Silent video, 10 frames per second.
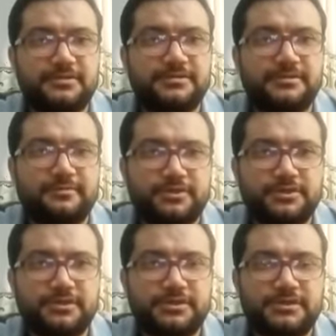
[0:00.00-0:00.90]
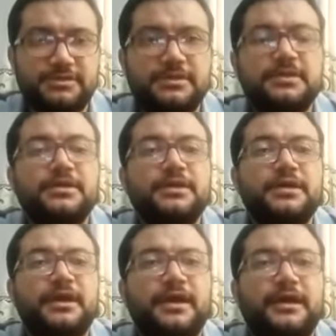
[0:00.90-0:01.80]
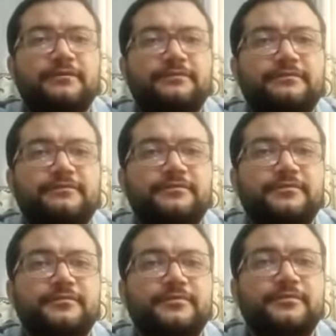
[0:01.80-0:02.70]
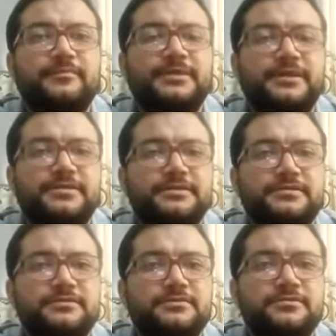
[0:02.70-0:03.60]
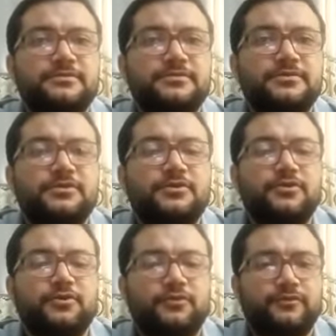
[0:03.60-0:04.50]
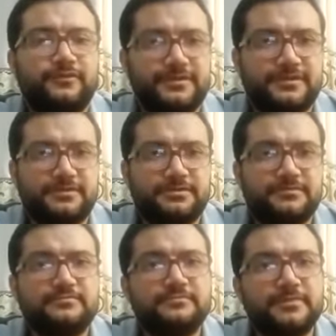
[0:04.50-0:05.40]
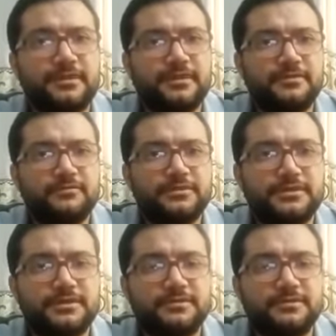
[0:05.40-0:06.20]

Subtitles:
The patient is have paralysis of vessels, as we said.